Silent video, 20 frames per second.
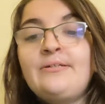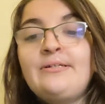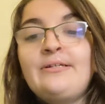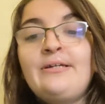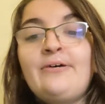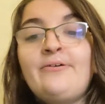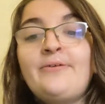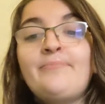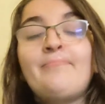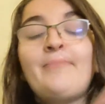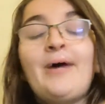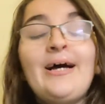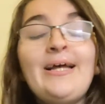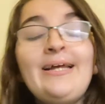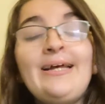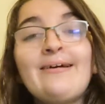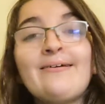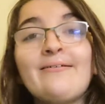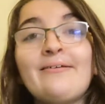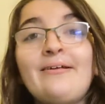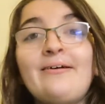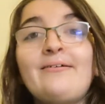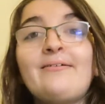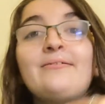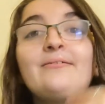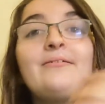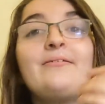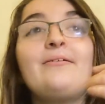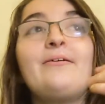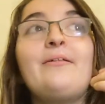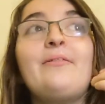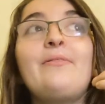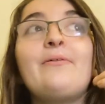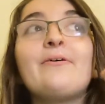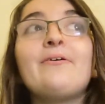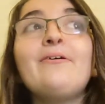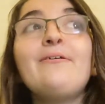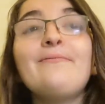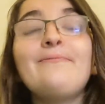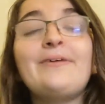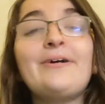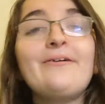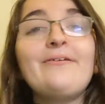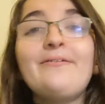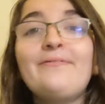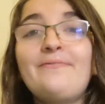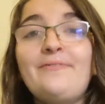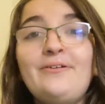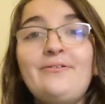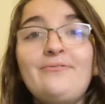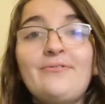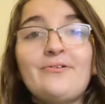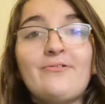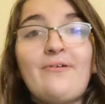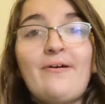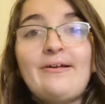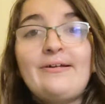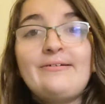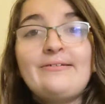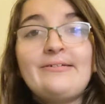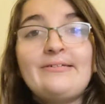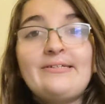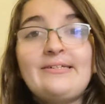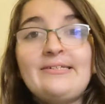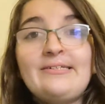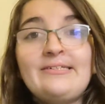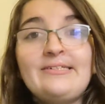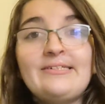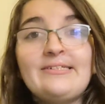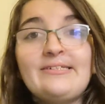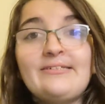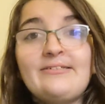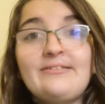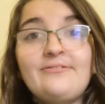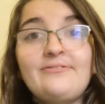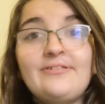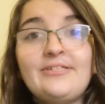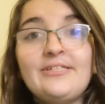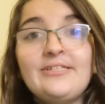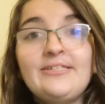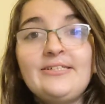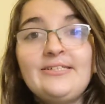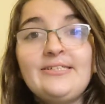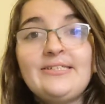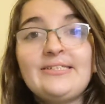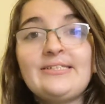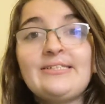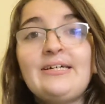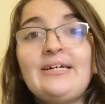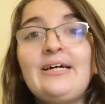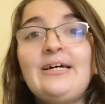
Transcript: Now, in my area, there are very few accredited institutions,